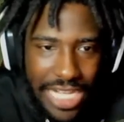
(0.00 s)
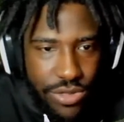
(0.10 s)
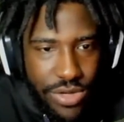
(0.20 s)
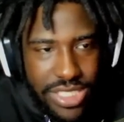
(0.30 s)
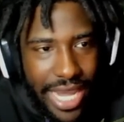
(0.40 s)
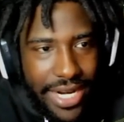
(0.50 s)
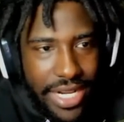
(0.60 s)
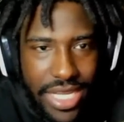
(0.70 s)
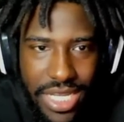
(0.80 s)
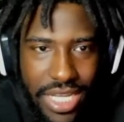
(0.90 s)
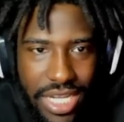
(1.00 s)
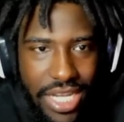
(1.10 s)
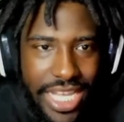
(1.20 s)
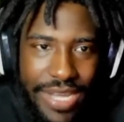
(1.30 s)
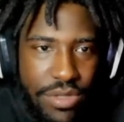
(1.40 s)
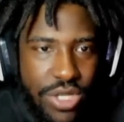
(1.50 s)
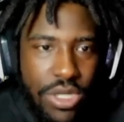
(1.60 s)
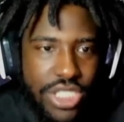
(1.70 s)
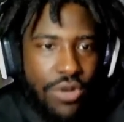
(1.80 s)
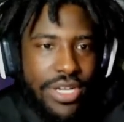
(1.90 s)
I'm too excited. He was
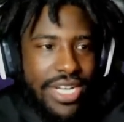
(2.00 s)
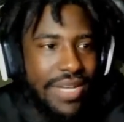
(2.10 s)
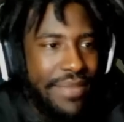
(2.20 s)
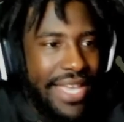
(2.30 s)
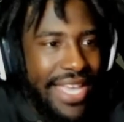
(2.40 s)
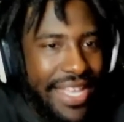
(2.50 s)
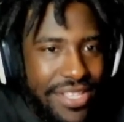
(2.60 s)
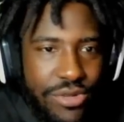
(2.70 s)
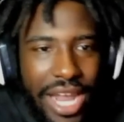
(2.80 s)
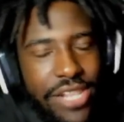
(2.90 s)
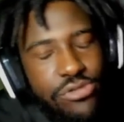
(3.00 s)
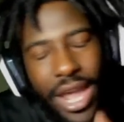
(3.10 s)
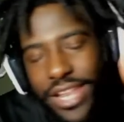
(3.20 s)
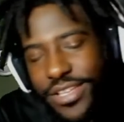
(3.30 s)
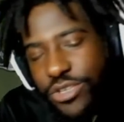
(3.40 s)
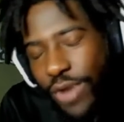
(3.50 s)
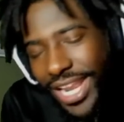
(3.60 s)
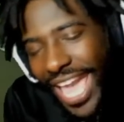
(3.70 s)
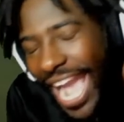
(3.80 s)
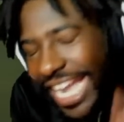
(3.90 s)
doing so good, man. You got
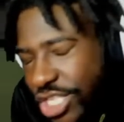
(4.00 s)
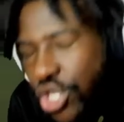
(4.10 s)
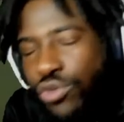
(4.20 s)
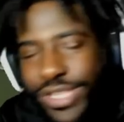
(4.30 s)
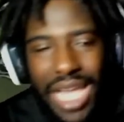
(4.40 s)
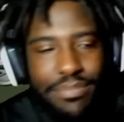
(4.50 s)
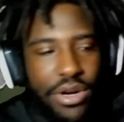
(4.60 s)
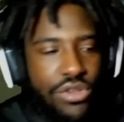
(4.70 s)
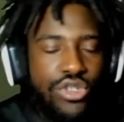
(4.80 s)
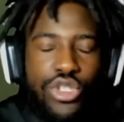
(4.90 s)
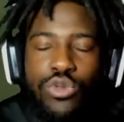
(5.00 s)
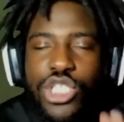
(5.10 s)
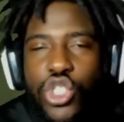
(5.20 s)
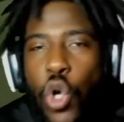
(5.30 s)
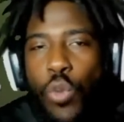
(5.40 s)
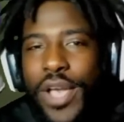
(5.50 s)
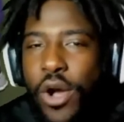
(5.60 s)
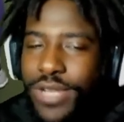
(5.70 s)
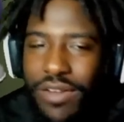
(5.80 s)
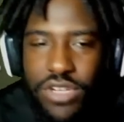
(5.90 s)
to execute that, bro. You're doing so
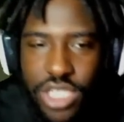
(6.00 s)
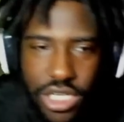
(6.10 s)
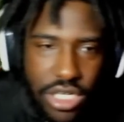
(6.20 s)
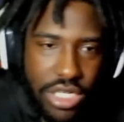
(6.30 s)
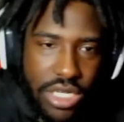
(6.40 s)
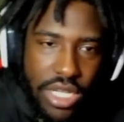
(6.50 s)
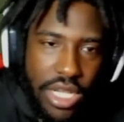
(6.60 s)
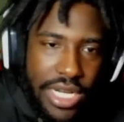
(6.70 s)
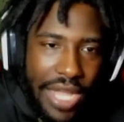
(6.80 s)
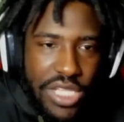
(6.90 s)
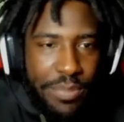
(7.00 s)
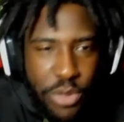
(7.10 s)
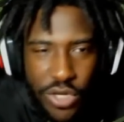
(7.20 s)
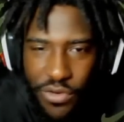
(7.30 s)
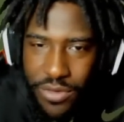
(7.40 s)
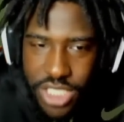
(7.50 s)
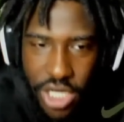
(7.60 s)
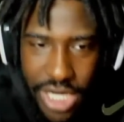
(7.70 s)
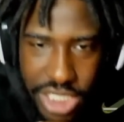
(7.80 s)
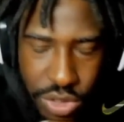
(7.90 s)
well in that return. That was a beautiful
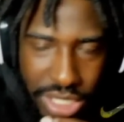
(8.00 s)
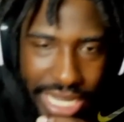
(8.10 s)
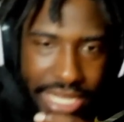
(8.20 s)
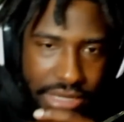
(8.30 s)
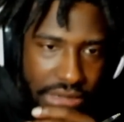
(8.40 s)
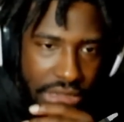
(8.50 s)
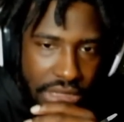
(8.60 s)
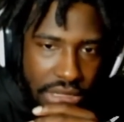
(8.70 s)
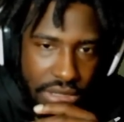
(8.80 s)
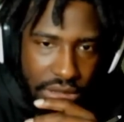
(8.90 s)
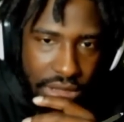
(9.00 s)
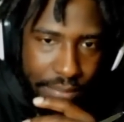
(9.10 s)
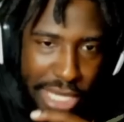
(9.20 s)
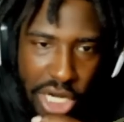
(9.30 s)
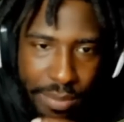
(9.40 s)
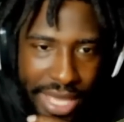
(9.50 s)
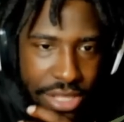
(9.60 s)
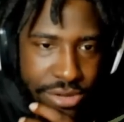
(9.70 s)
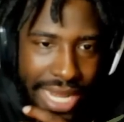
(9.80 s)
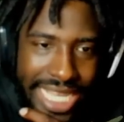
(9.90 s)
return to the end. Man, oh, man.
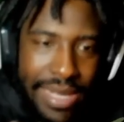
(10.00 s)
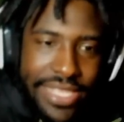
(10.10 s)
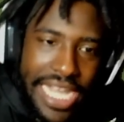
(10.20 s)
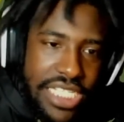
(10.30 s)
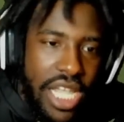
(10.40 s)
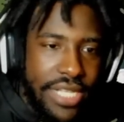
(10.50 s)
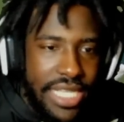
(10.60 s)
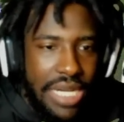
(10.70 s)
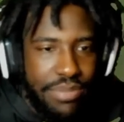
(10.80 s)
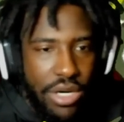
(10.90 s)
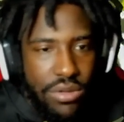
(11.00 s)
You got to keep that thing tucked in, bro.